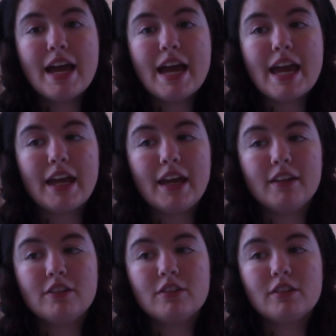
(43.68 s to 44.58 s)

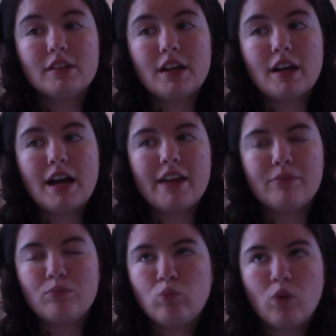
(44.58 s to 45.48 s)
and
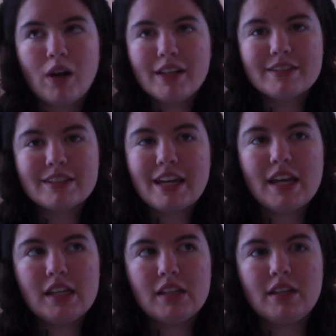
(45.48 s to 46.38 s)
I want to
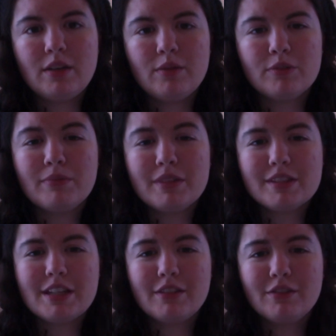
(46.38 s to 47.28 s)
say he was
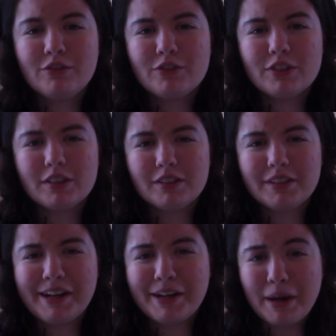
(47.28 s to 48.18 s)
missing for
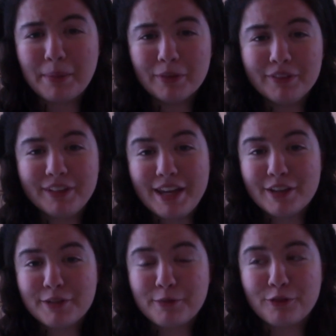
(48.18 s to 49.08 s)
a couple
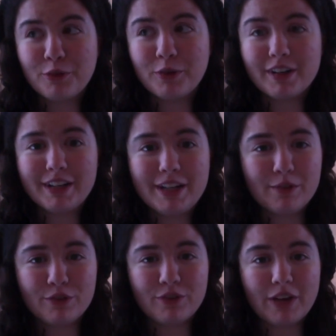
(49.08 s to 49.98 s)
days before he
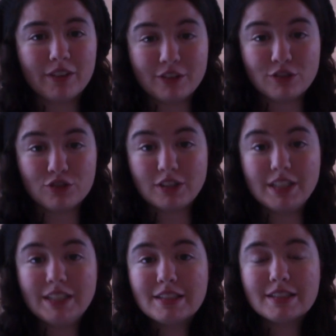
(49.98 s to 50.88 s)
was found on the
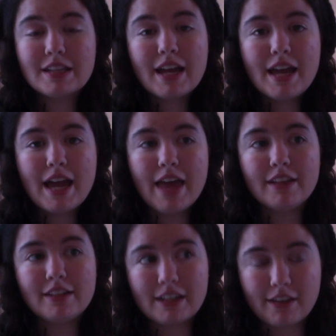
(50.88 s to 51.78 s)
streets and they
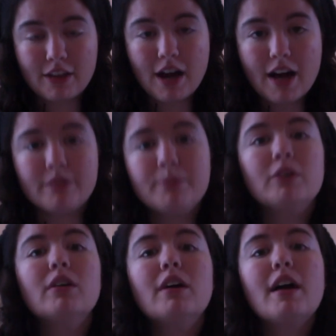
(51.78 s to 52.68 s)
took him to the
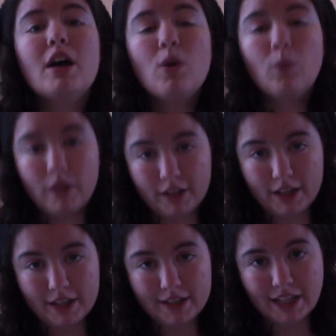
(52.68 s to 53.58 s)
hospital where
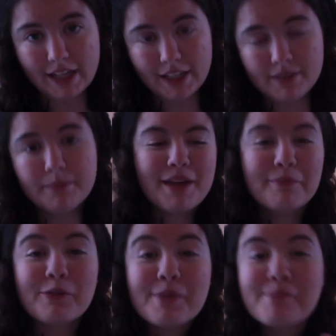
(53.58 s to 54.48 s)
he died.
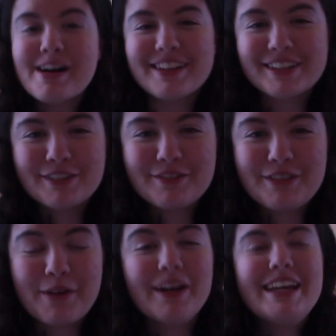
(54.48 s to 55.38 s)
But one positive
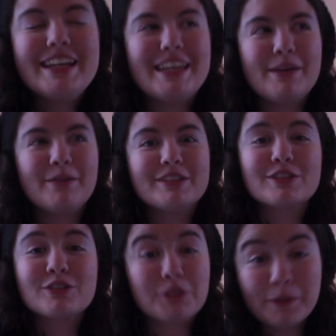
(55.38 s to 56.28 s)
note, he was
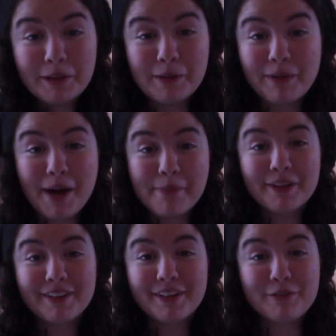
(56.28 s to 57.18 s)
extremely
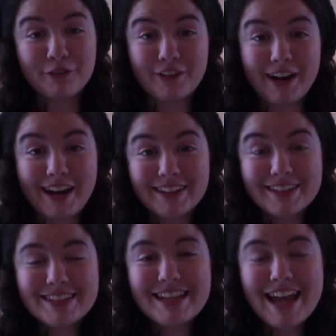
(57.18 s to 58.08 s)
popular in
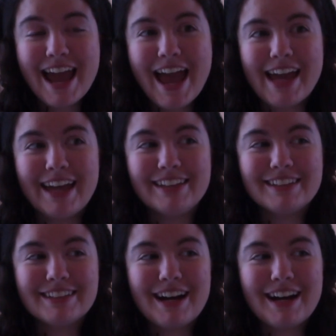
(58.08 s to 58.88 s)
France, and